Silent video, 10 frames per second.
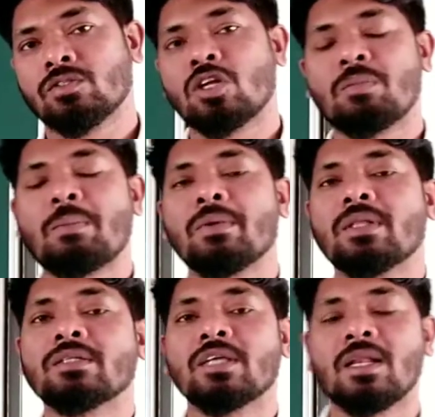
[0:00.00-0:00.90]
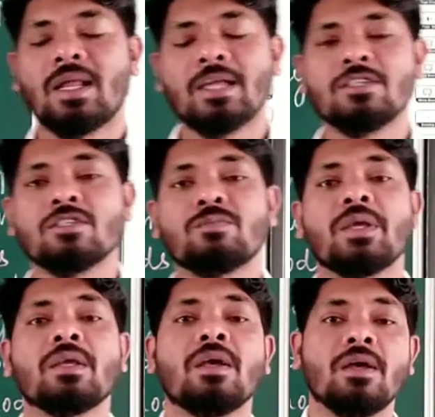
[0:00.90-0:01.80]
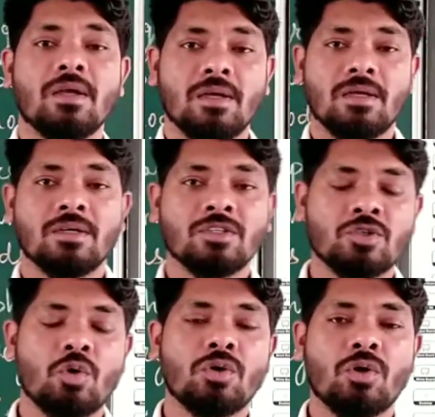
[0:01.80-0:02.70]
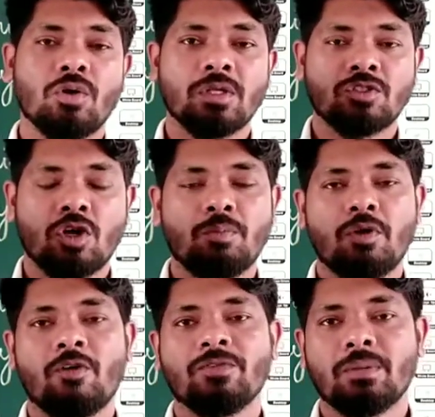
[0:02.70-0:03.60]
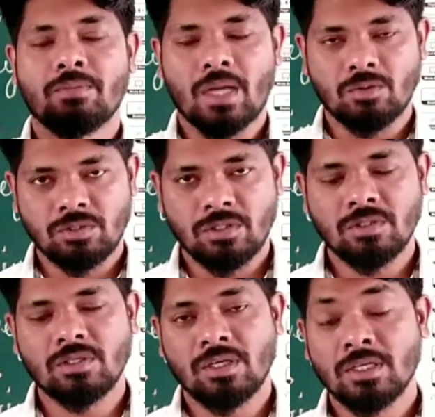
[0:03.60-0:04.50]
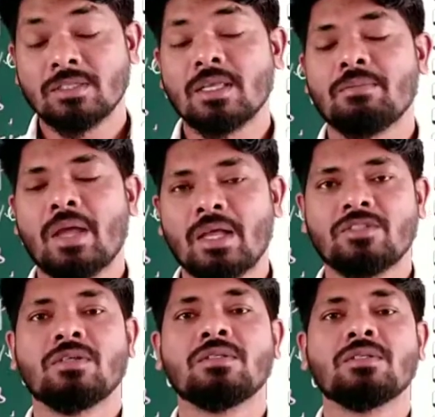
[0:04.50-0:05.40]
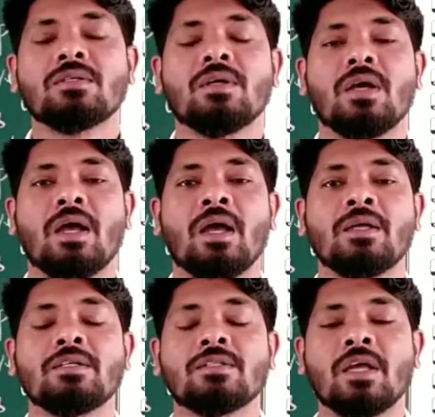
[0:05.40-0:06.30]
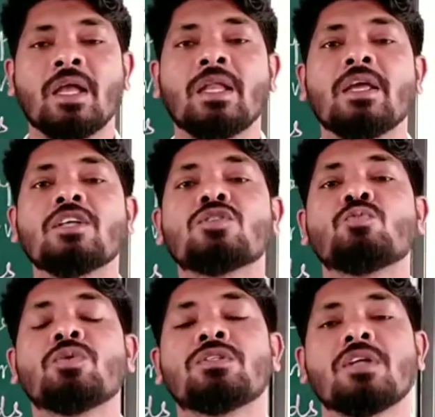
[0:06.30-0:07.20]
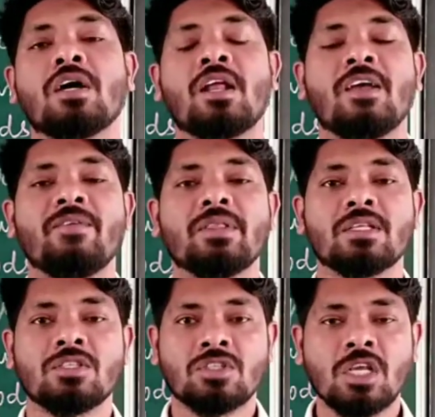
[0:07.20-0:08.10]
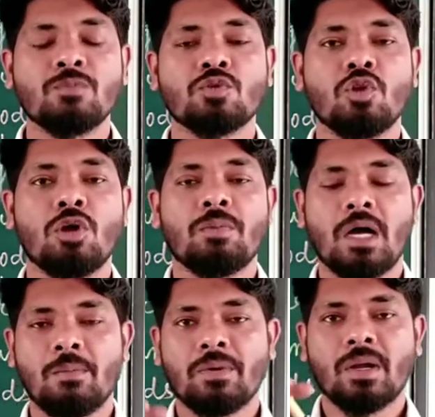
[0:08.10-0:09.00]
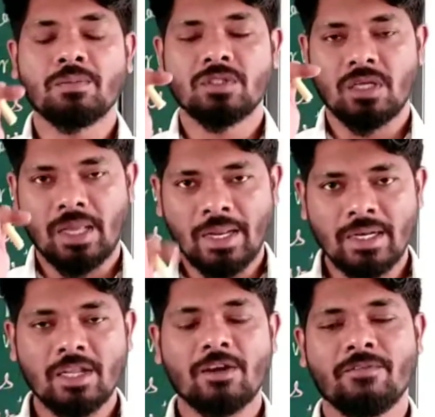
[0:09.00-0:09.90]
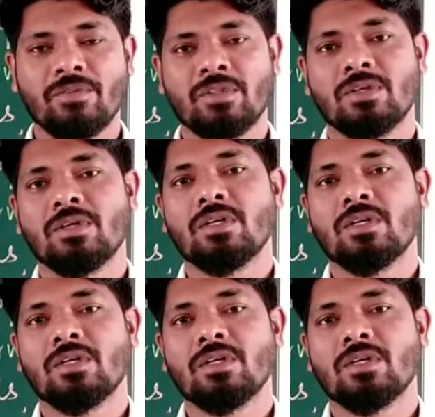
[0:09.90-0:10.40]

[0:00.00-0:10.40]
So remember that a light is being shown on the top of the mountains, it is imagined, and the areas which are having the steep slope, abrupt ending of